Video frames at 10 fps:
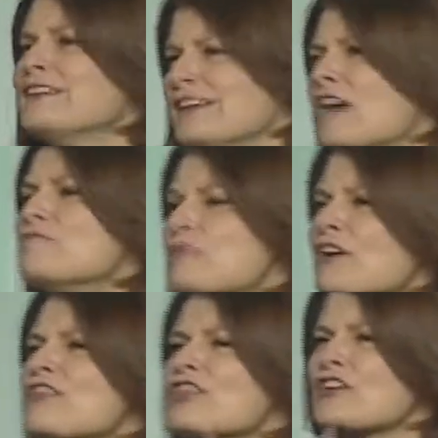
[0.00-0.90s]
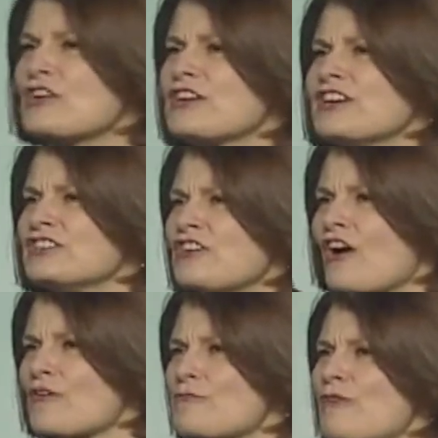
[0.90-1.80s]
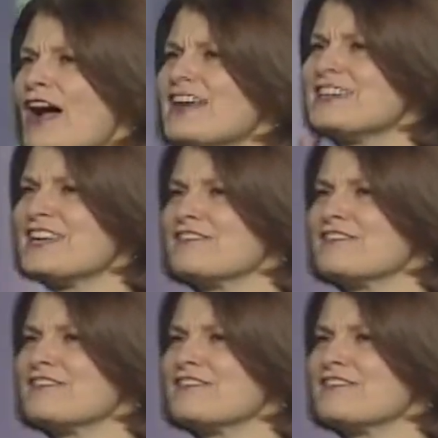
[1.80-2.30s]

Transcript: Yeah, put the cookie jar right